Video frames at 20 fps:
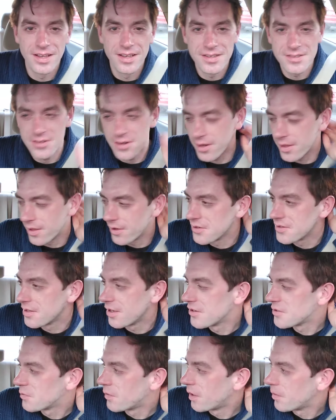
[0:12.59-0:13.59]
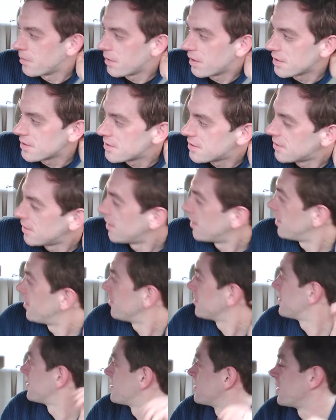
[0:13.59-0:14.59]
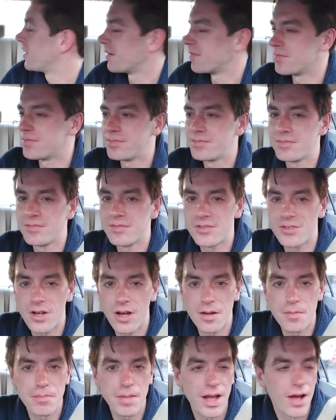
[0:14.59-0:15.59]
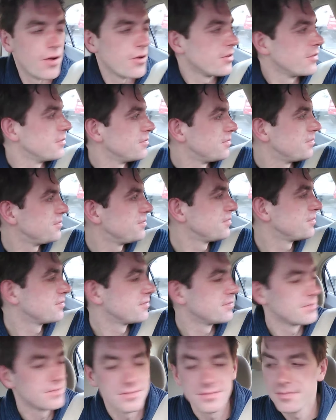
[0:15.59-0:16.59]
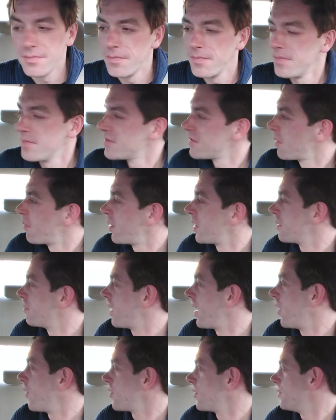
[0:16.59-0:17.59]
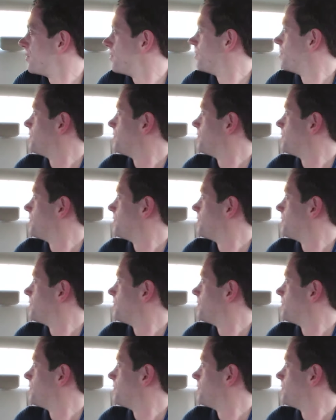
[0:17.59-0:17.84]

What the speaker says: Sorry, that was my best, what's his name? John Bowden? Somebody Bowden?